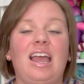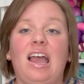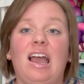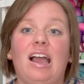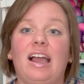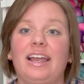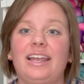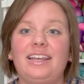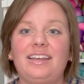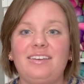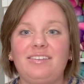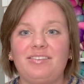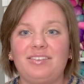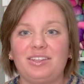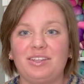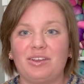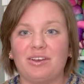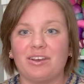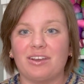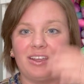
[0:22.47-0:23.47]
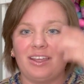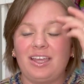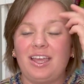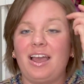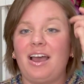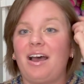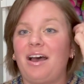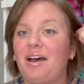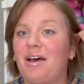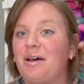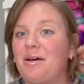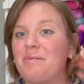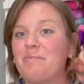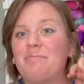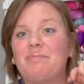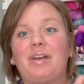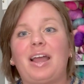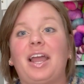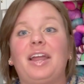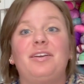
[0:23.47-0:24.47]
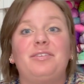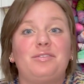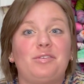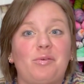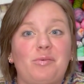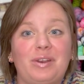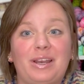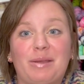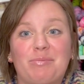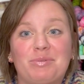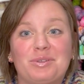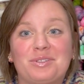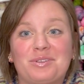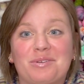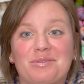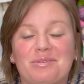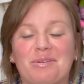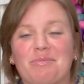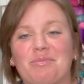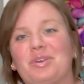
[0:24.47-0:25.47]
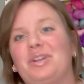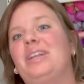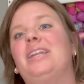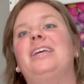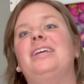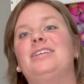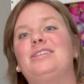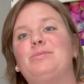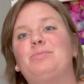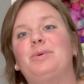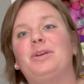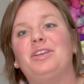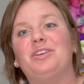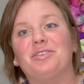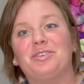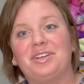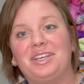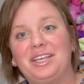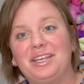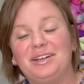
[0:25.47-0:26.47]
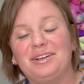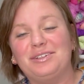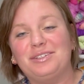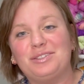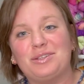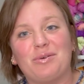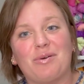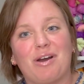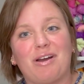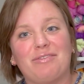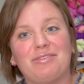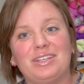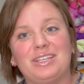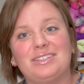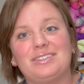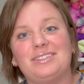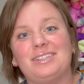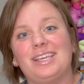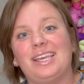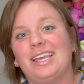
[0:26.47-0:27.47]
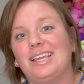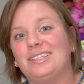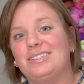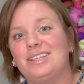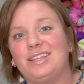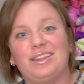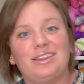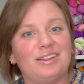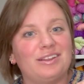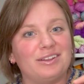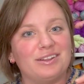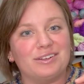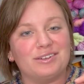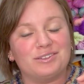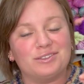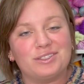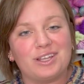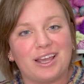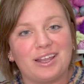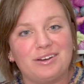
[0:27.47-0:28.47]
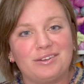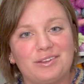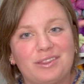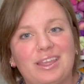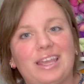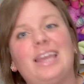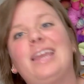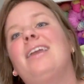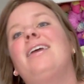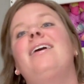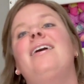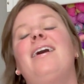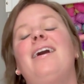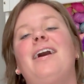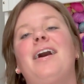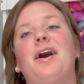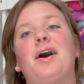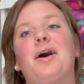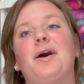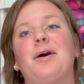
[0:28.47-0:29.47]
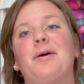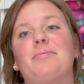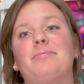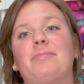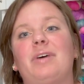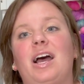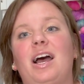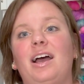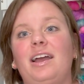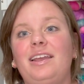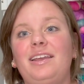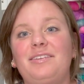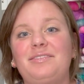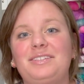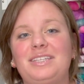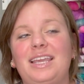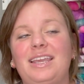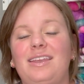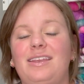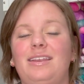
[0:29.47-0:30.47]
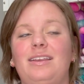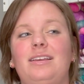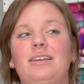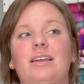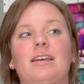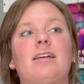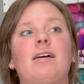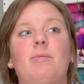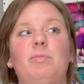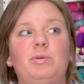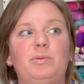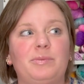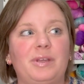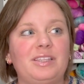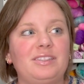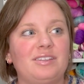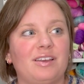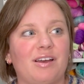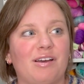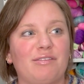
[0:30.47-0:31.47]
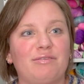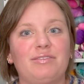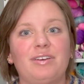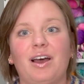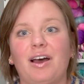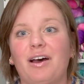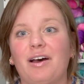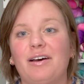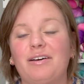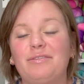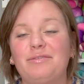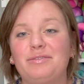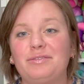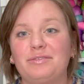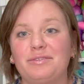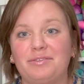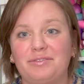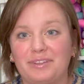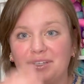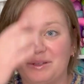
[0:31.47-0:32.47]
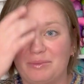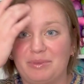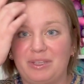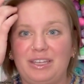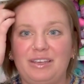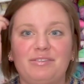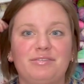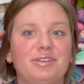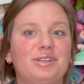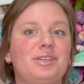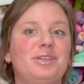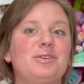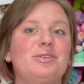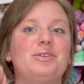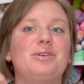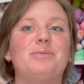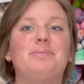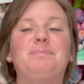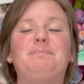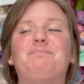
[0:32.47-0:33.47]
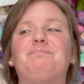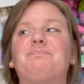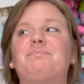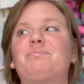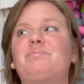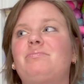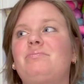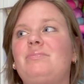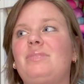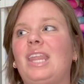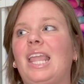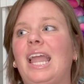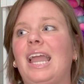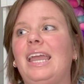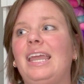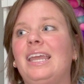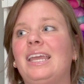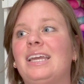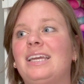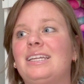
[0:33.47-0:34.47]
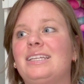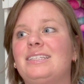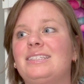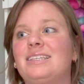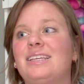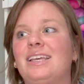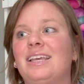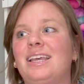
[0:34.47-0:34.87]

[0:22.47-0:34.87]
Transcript: I didn't even look. I don't know what episode number it is, but you're here, so obviously it's in the little title thing. I have taken a couple months off of filming for YouTube and